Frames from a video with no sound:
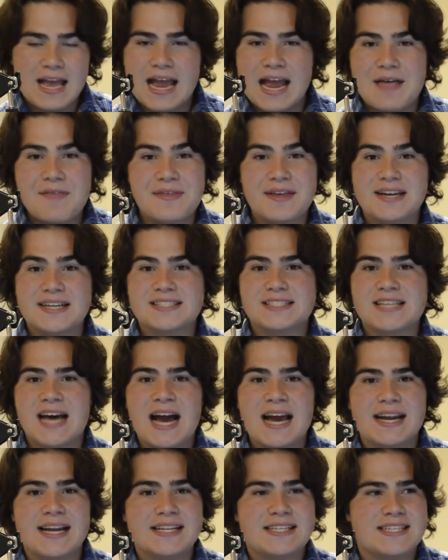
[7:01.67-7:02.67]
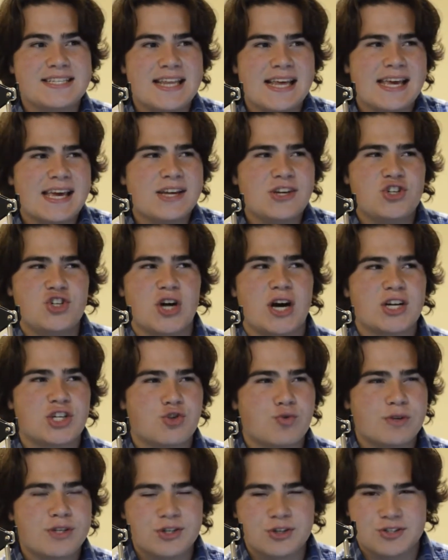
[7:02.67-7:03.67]
And they decided to take in
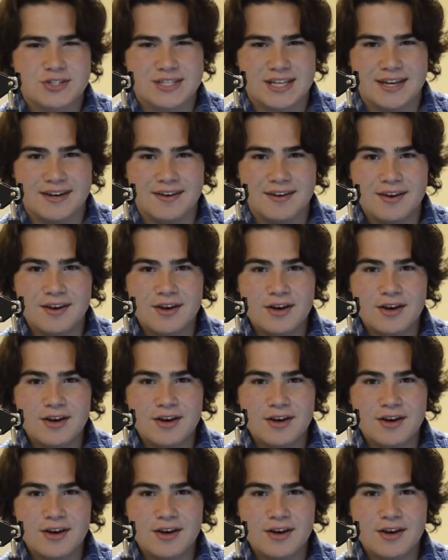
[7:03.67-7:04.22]
Josh Richardson,